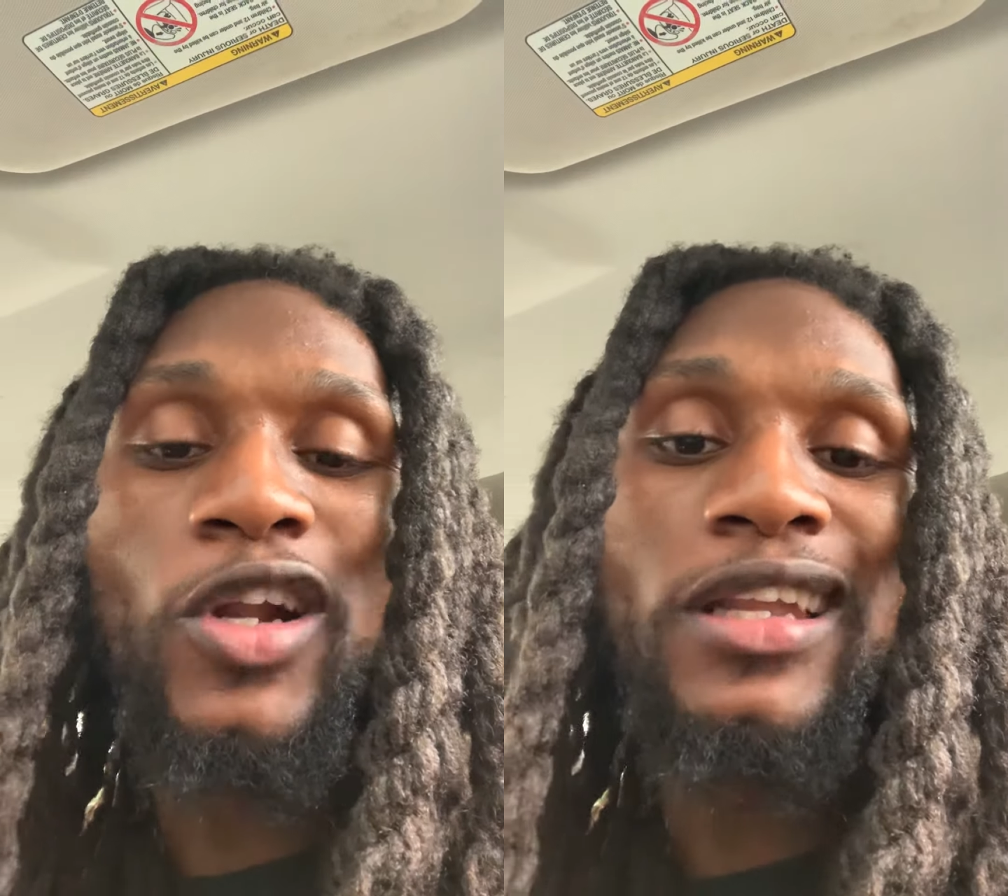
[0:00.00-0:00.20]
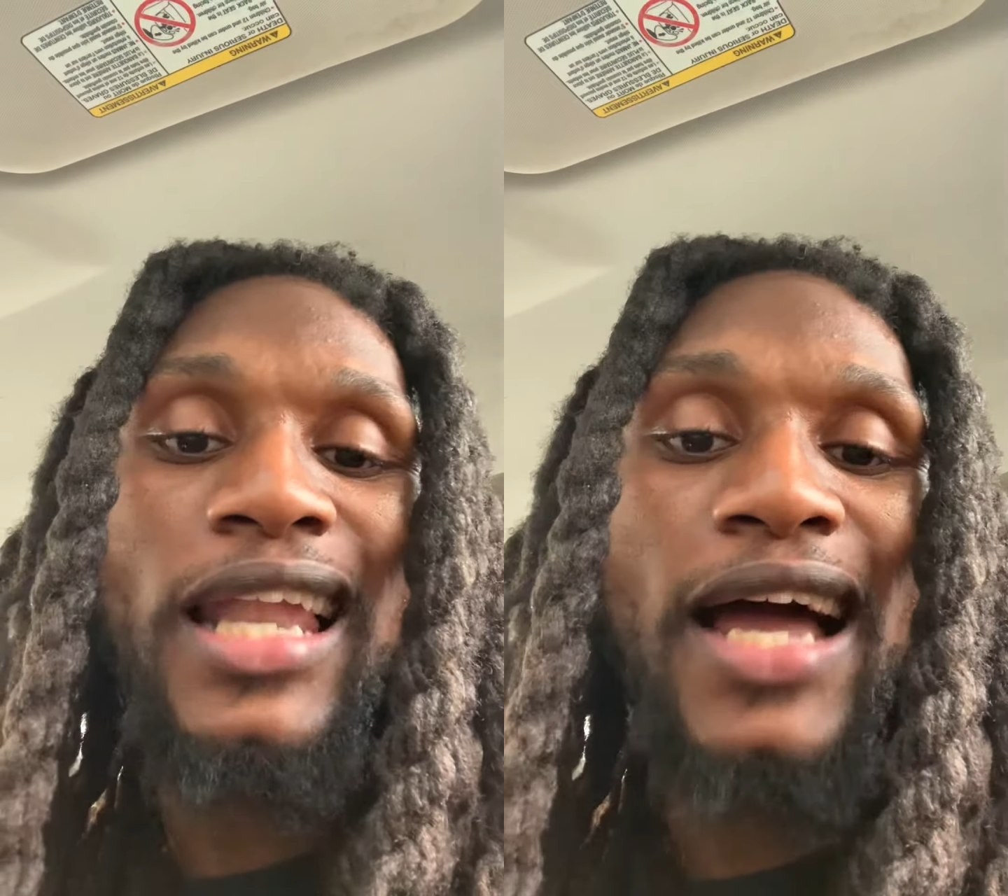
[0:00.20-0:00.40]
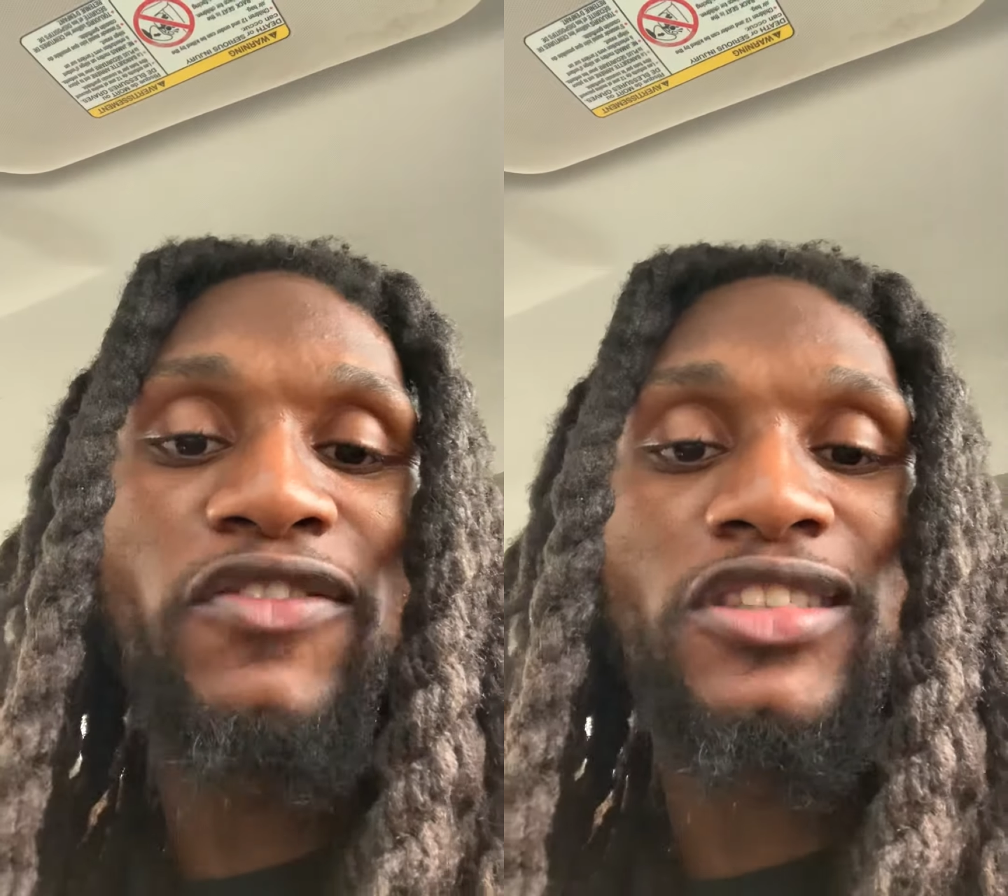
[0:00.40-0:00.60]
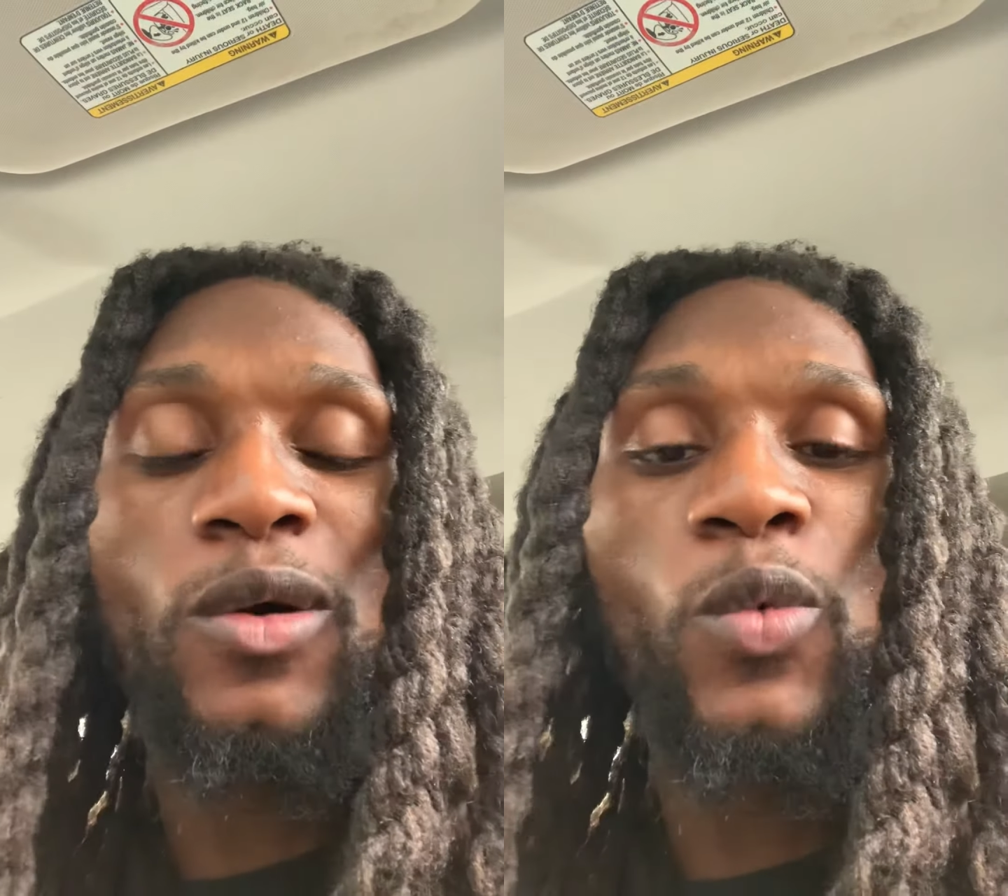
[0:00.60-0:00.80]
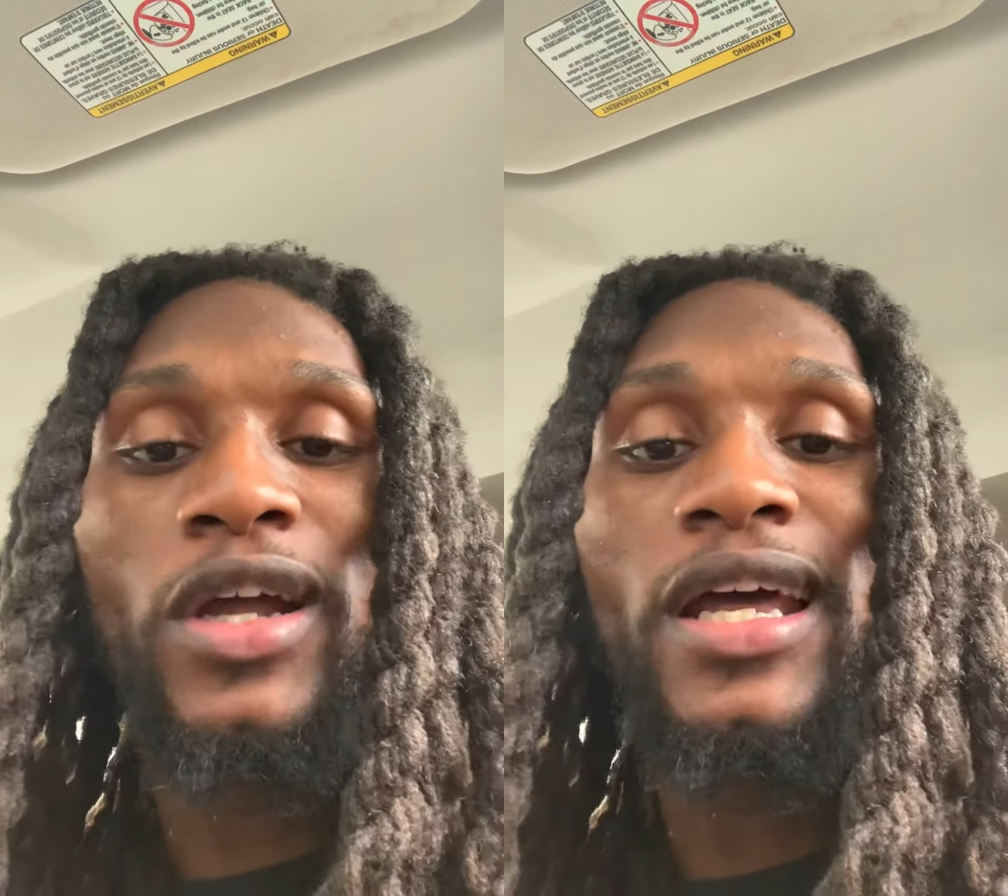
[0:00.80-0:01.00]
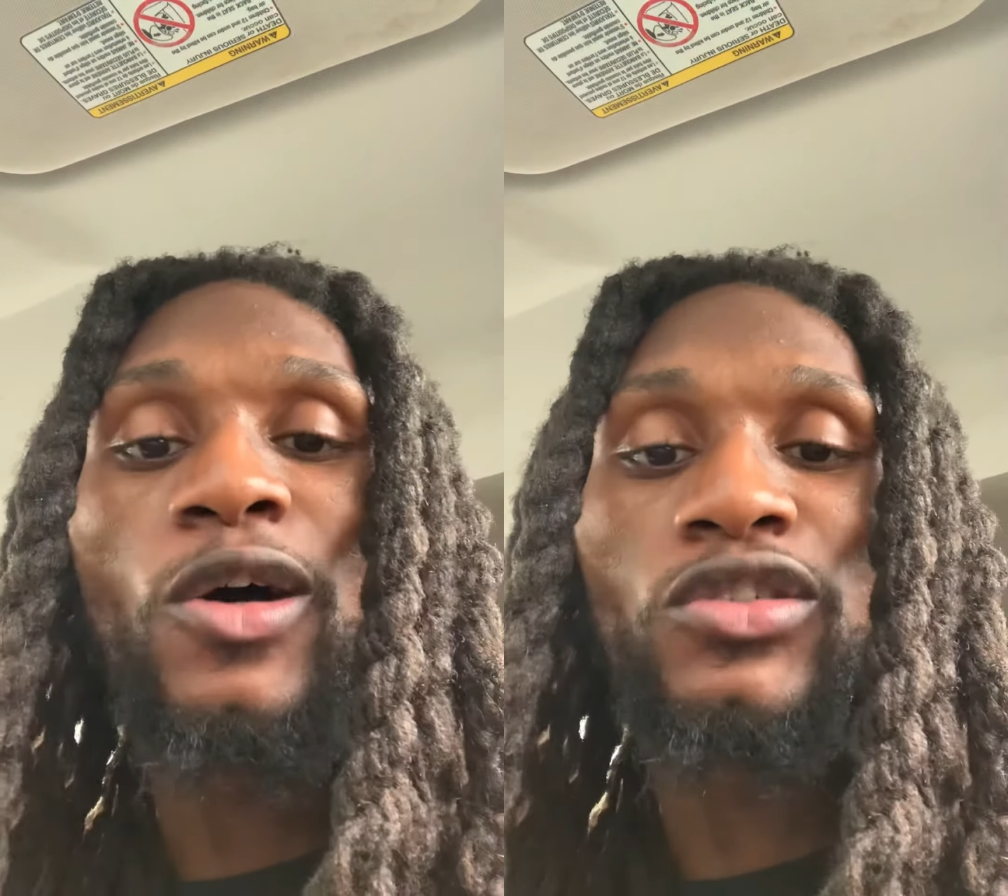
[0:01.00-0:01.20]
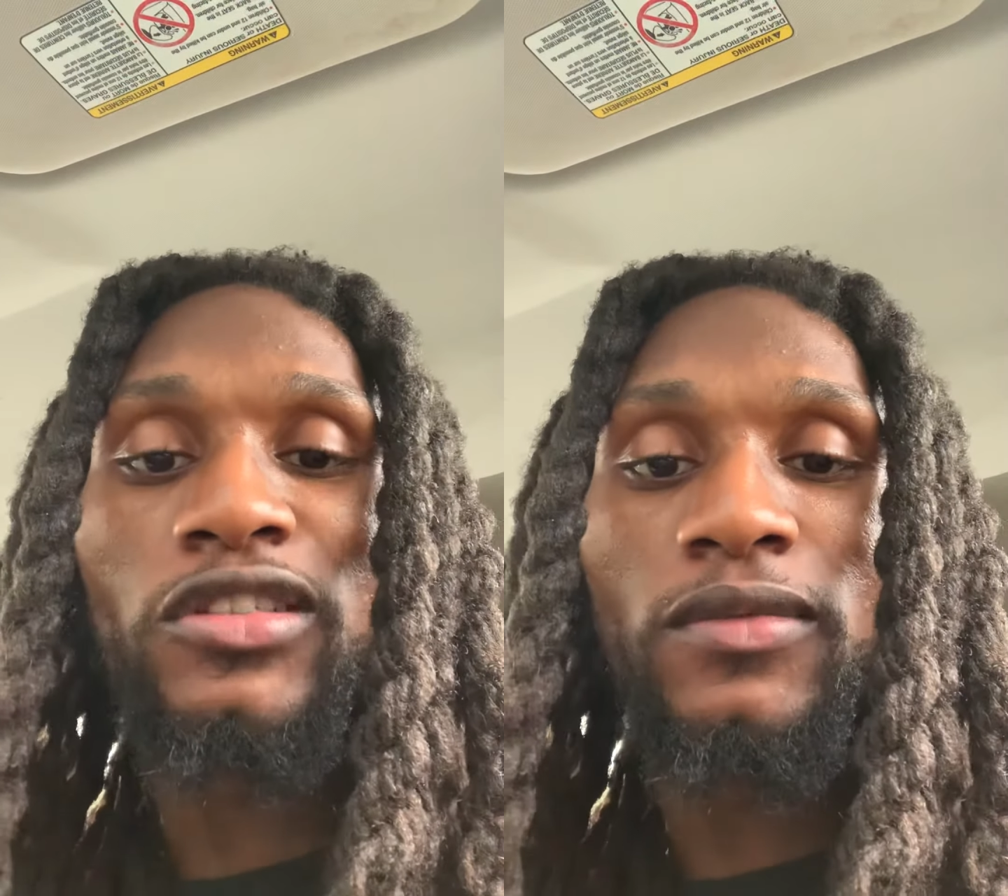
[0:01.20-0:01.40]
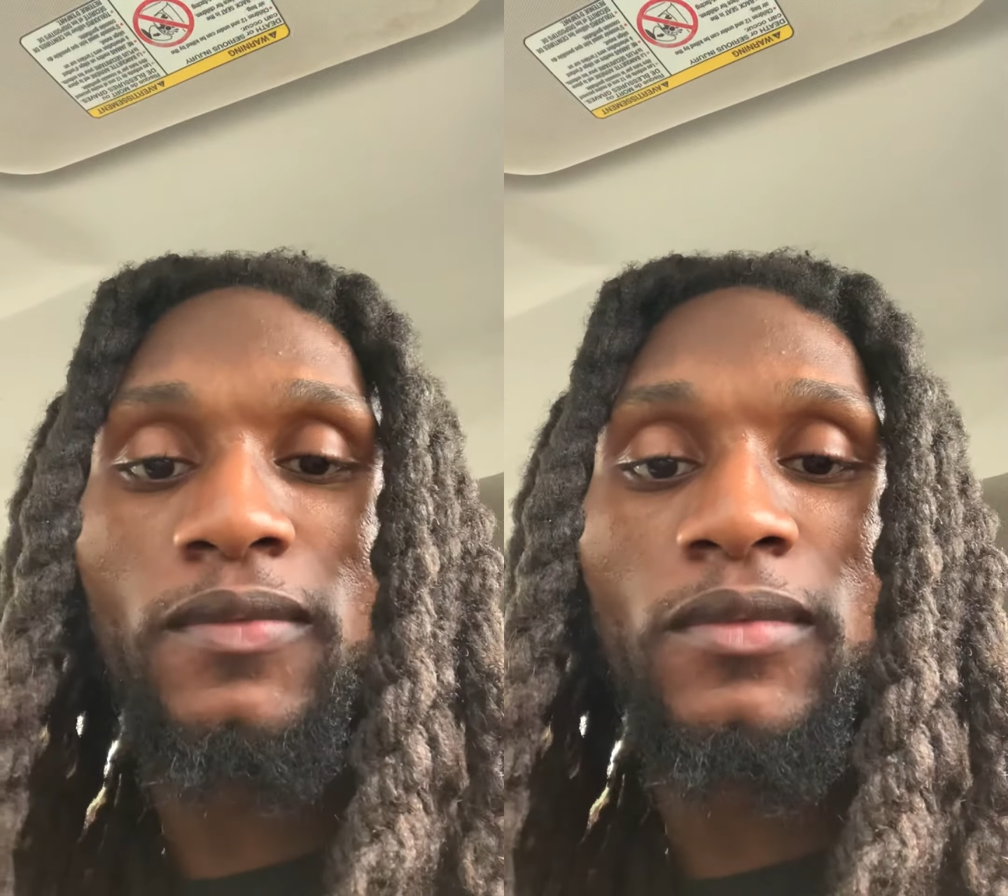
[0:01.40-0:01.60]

the life someone else